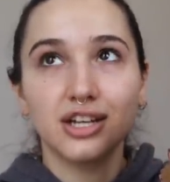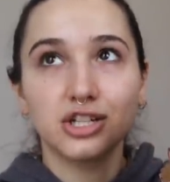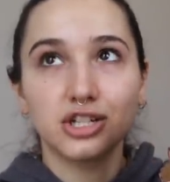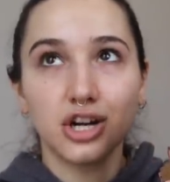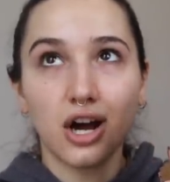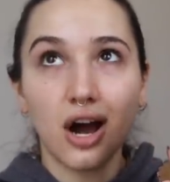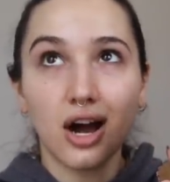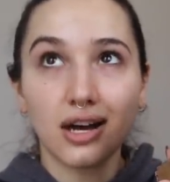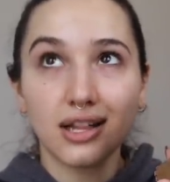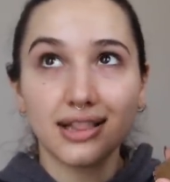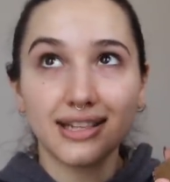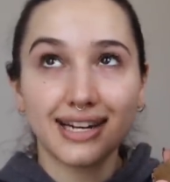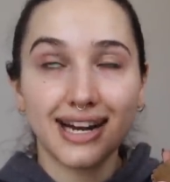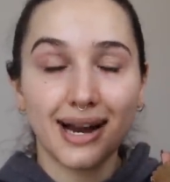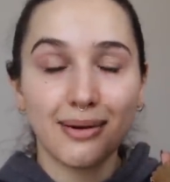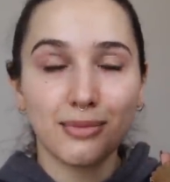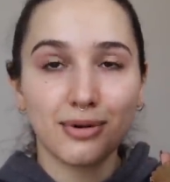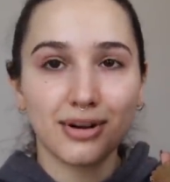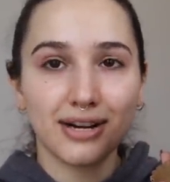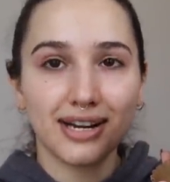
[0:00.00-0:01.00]

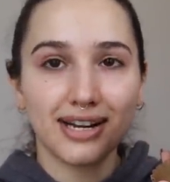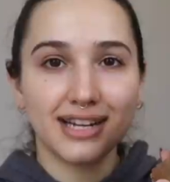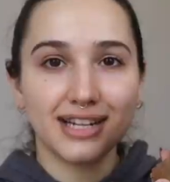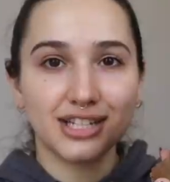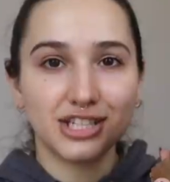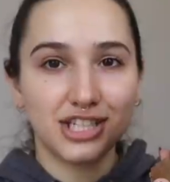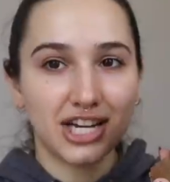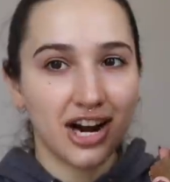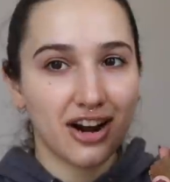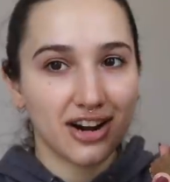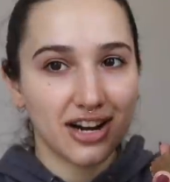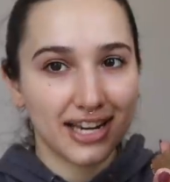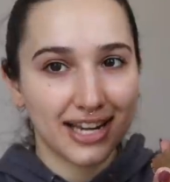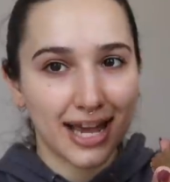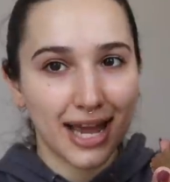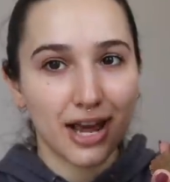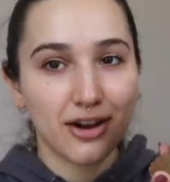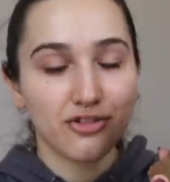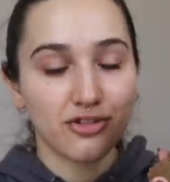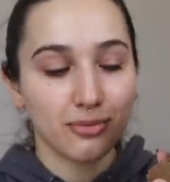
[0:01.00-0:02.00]
Amarena cherry
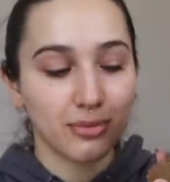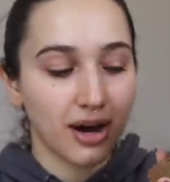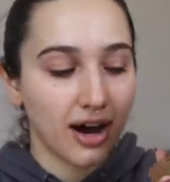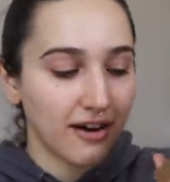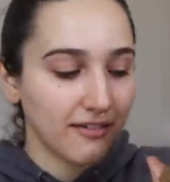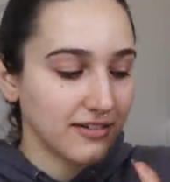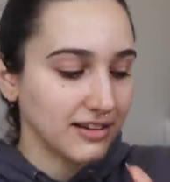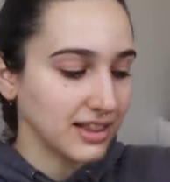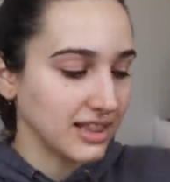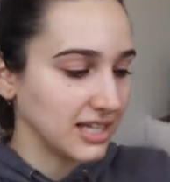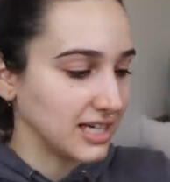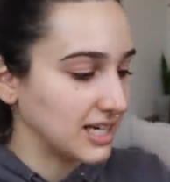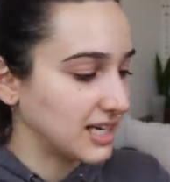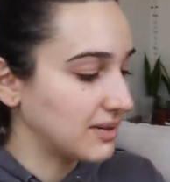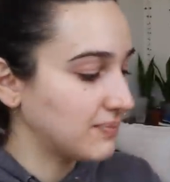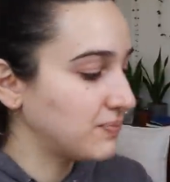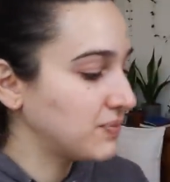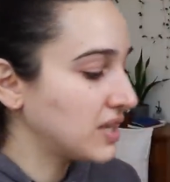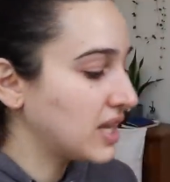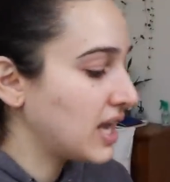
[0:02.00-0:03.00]
cake from Ovenly,